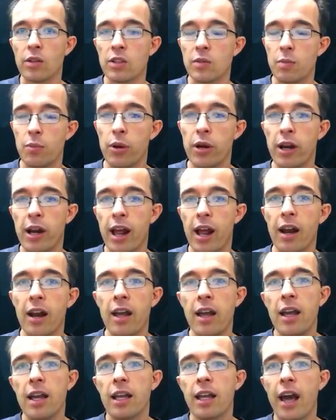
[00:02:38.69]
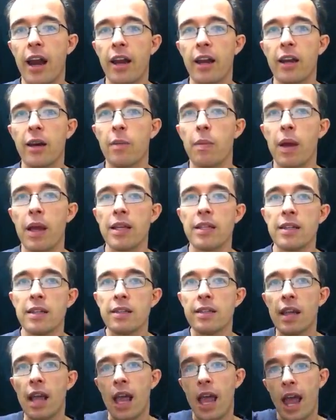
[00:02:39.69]
Just print it out, cut it into
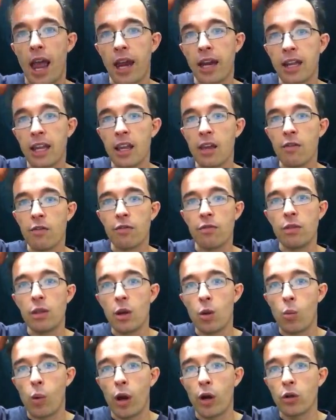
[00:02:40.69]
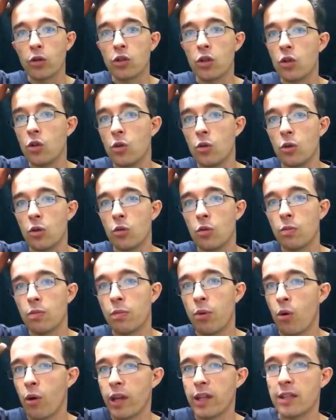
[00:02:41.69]
pieces, and give 1 or 2
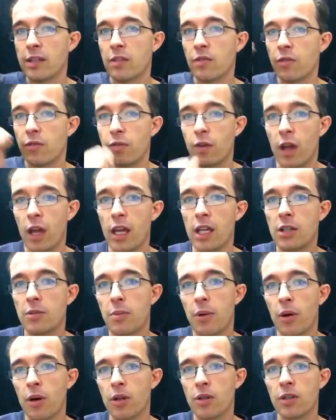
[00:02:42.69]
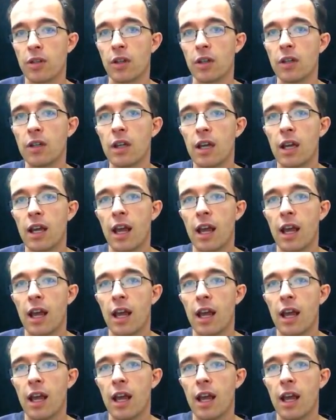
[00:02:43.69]
points for each person,